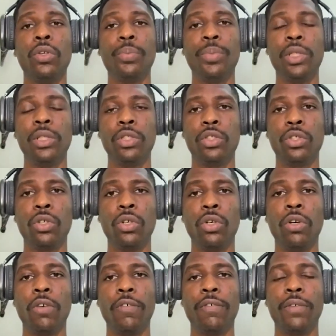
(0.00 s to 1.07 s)
being sure
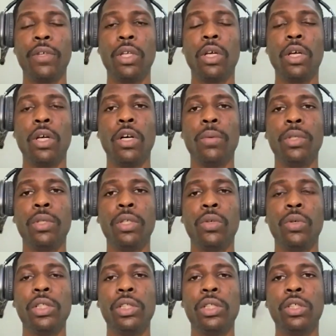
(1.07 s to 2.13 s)
of the
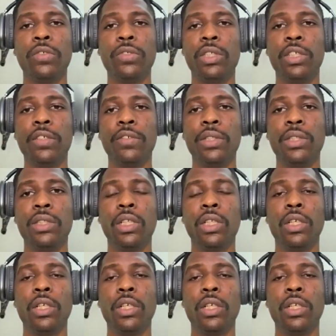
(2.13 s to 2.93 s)
quality of service,